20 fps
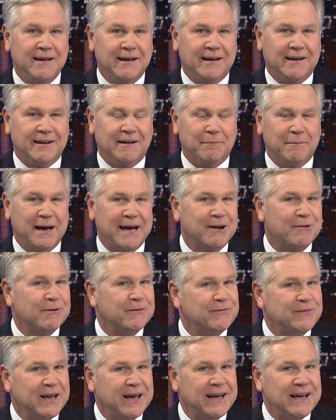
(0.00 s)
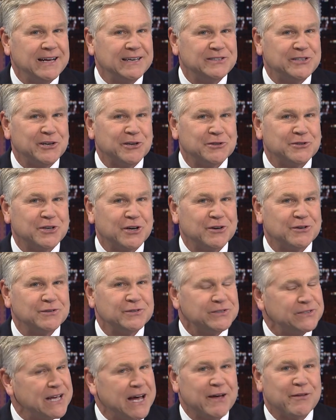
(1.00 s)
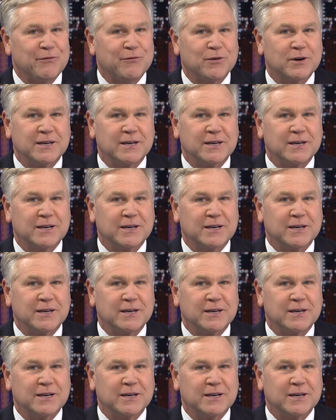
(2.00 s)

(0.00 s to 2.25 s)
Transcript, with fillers: In a matter of days, he'll turn south for